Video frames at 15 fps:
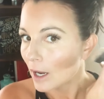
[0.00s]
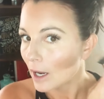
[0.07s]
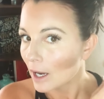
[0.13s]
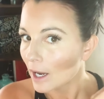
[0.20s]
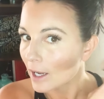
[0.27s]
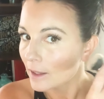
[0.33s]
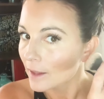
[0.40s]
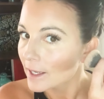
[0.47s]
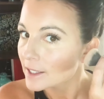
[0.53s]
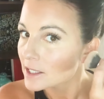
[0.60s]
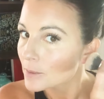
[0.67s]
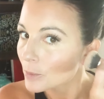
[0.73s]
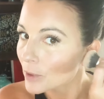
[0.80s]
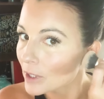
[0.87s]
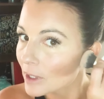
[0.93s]
I like to
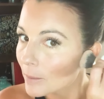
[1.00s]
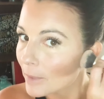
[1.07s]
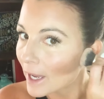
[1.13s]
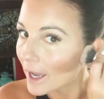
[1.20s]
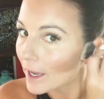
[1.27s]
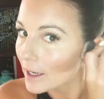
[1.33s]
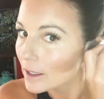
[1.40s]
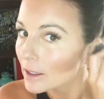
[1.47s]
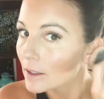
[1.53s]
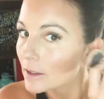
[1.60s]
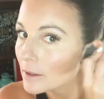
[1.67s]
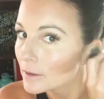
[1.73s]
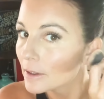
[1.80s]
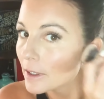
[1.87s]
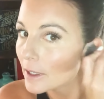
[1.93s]
bring it back
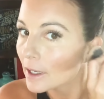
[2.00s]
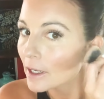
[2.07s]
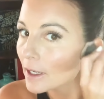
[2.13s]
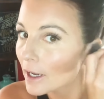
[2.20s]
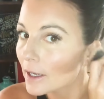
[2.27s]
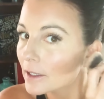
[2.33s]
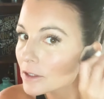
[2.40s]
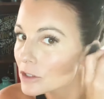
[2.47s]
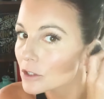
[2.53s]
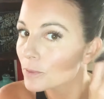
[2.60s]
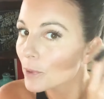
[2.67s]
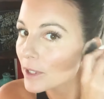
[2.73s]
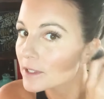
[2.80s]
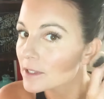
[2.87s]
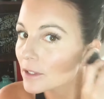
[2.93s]
and kind of just
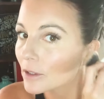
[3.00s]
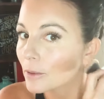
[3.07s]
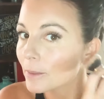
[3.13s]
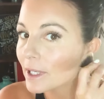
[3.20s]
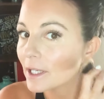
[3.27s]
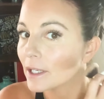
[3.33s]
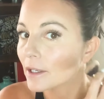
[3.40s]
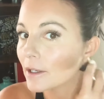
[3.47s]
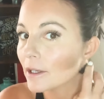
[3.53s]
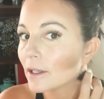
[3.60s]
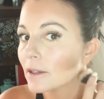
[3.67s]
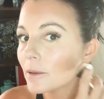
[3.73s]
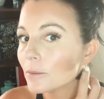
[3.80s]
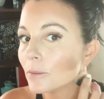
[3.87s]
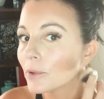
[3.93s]
press it on my ear and
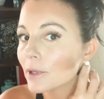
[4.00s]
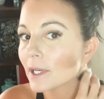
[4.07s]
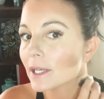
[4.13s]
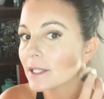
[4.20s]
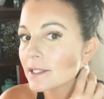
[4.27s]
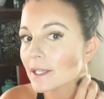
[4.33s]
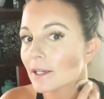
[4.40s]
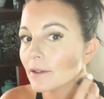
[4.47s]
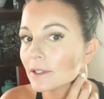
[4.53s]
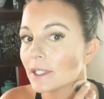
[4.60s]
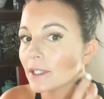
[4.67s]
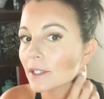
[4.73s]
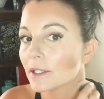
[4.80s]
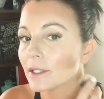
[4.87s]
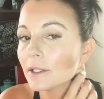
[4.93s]
then bring it down
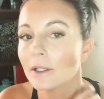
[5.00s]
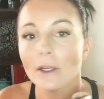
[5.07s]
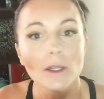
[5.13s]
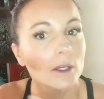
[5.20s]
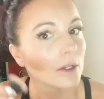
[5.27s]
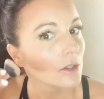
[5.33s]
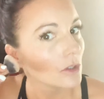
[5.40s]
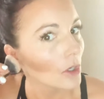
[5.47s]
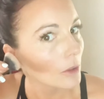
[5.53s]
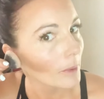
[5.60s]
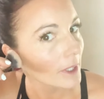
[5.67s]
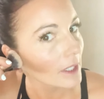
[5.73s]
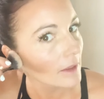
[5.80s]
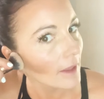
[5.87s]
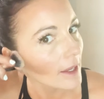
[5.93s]
here.
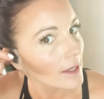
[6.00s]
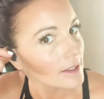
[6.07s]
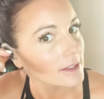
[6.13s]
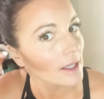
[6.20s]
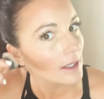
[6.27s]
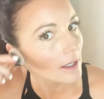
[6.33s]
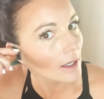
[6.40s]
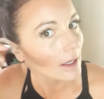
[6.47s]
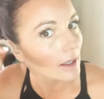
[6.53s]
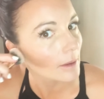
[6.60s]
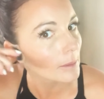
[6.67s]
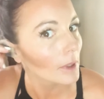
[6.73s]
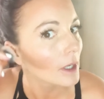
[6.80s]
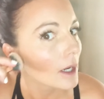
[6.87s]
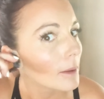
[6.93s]
Nobody likes
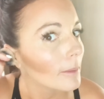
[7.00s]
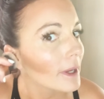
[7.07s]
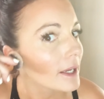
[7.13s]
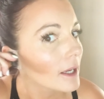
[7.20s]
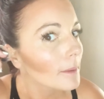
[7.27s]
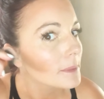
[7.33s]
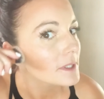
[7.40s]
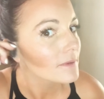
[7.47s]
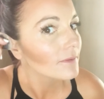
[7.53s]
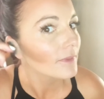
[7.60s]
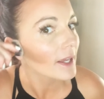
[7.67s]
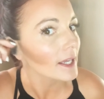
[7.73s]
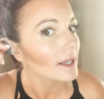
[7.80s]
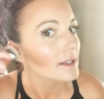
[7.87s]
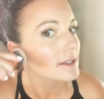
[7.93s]
a makeup
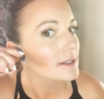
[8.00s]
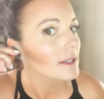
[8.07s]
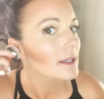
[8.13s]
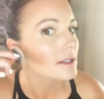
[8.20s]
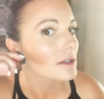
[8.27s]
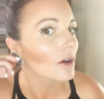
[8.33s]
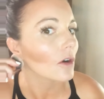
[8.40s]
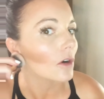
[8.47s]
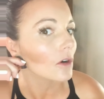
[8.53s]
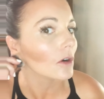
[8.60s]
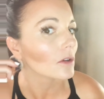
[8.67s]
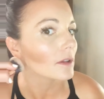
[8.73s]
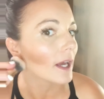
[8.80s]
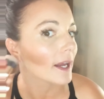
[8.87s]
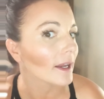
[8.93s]
face that's
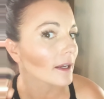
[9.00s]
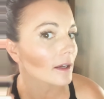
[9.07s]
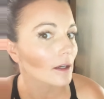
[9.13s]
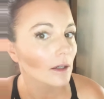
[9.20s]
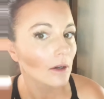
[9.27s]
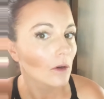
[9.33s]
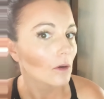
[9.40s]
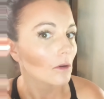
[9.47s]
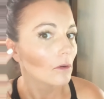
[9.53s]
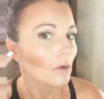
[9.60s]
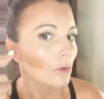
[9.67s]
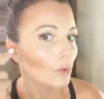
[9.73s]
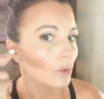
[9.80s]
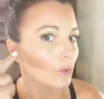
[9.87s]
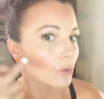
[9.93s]
all like,
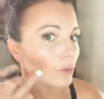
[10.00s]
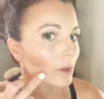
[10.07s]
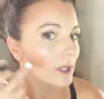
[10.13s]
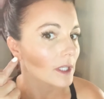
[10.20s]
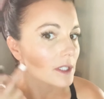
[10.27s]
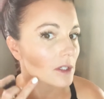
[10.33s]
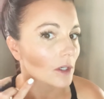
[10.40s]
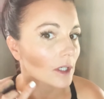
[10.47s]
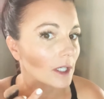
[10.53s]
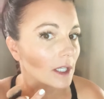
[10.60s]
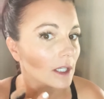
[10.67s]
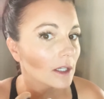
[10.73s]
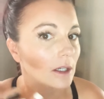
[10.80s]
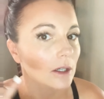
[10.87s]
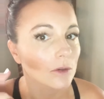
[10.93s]
ooh, really dark
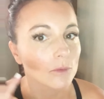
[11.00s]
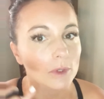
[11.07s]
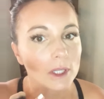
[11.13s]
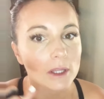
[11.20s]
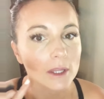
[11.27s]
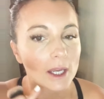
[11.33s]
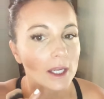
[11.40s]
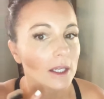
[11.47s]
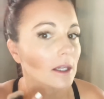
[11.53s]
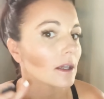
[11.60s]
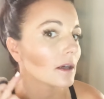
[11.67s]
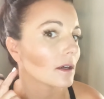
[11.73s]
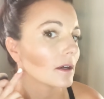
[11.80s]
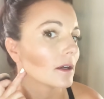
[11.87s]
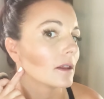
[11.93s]
here and really light
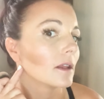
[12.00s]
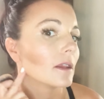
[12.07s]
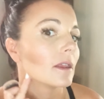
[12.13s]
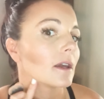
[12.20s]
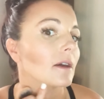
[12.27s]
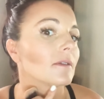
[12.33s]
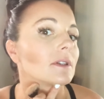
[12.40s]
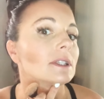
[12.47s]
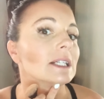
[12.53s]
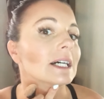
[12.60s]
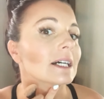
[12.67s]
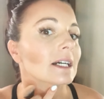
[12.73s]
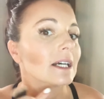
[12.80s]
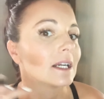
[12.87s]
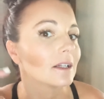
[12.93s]
here, and then they have a
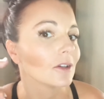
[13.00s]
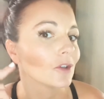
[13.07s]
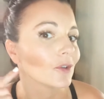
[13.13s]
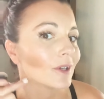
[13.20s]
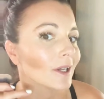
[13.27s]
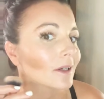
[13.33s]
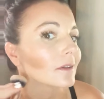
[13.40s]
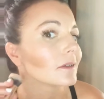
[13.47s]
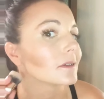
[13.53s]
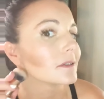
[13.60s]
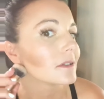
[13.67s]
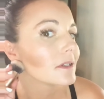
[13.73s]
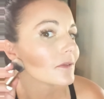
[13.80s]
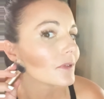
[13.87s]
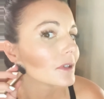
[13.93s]
line and your neck looks
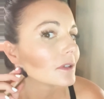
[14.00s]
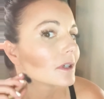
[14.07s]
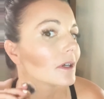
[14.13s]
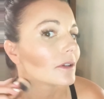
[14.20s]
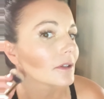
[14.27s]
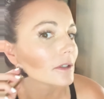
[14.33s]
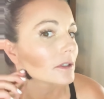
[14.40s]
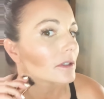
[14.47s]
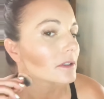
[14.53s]
a different color.